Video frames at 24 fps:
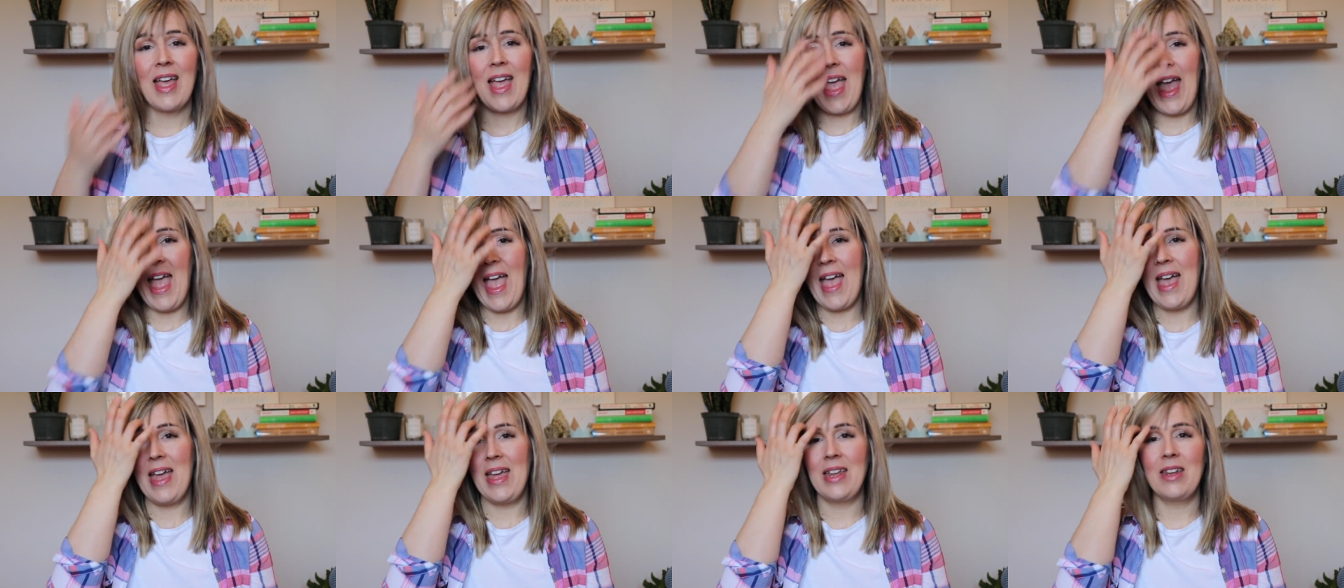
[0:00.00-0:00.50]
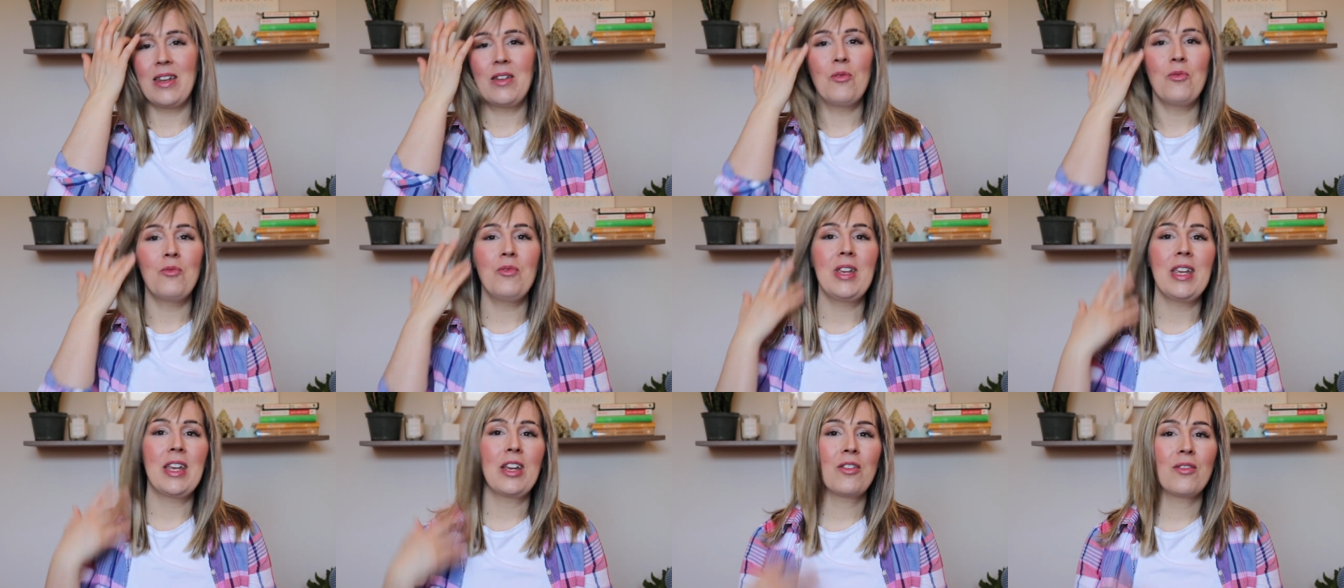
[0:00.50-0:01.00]
and
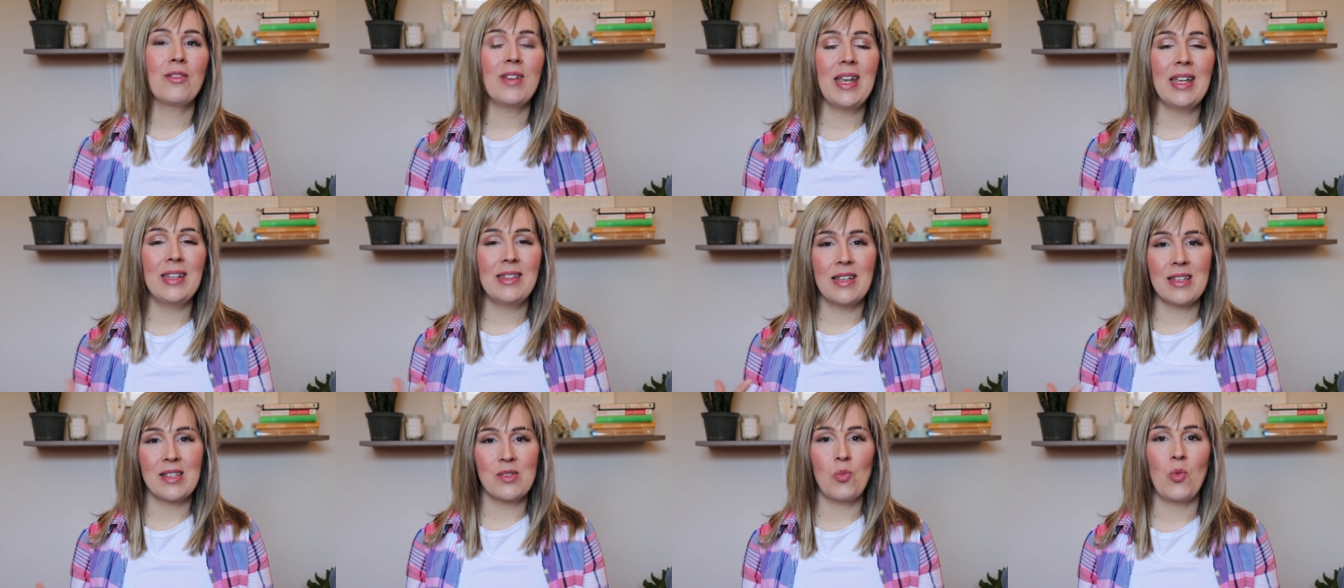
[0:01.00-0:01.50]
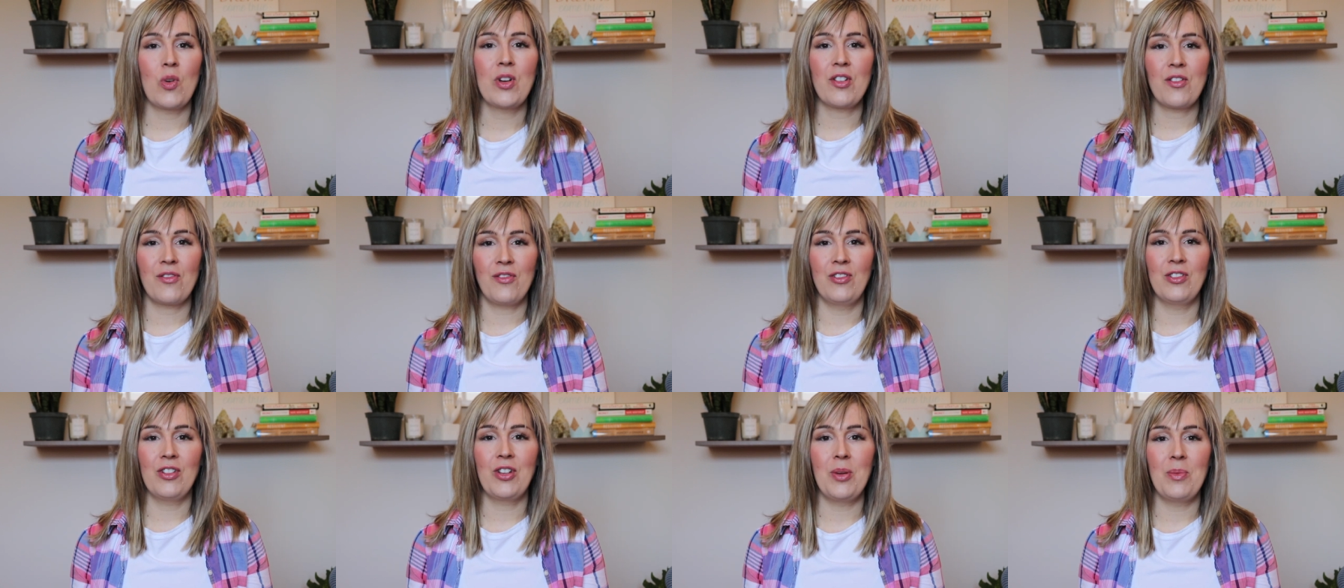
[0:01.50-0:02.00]
we create this
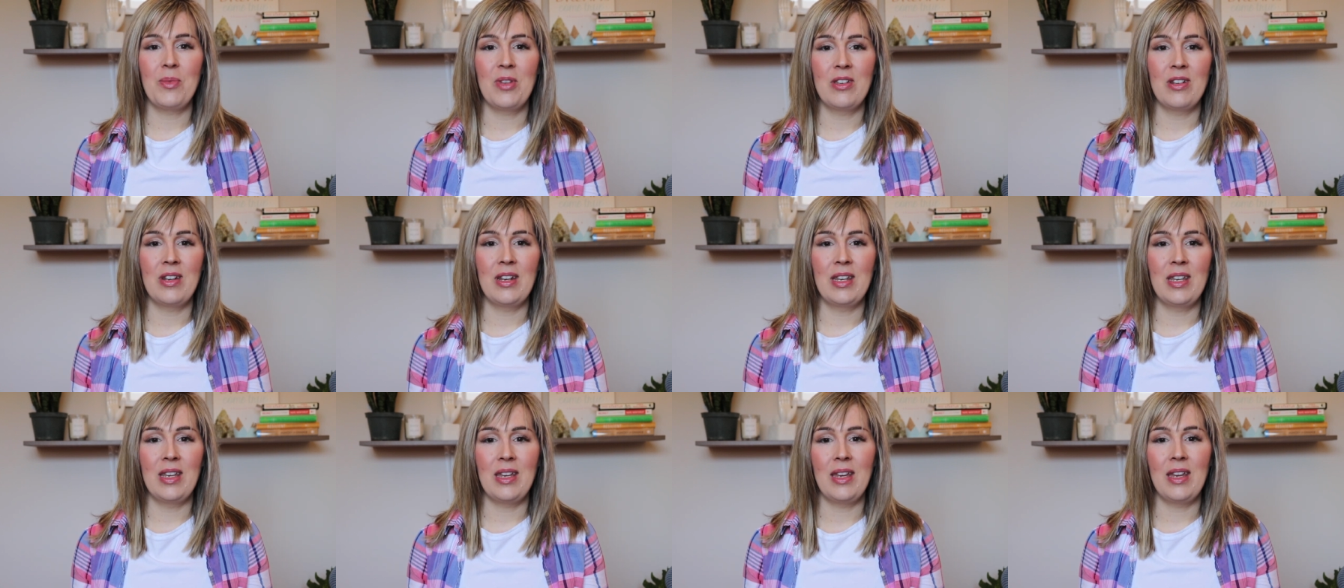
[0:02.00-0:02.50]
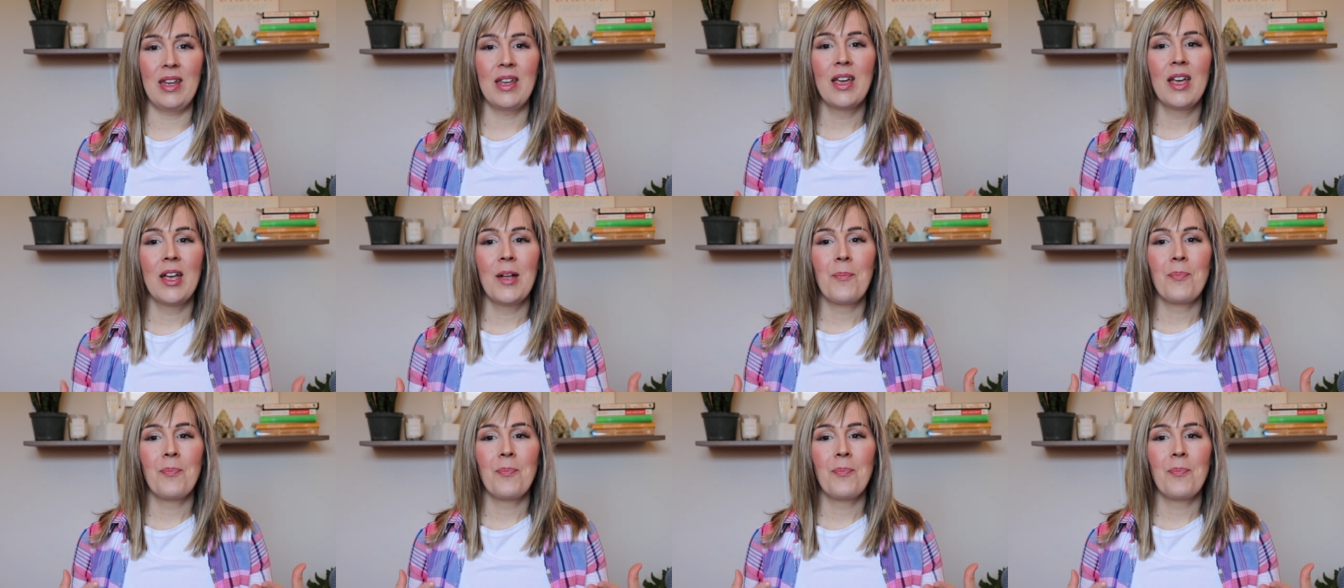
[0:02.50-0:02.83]
wonderful community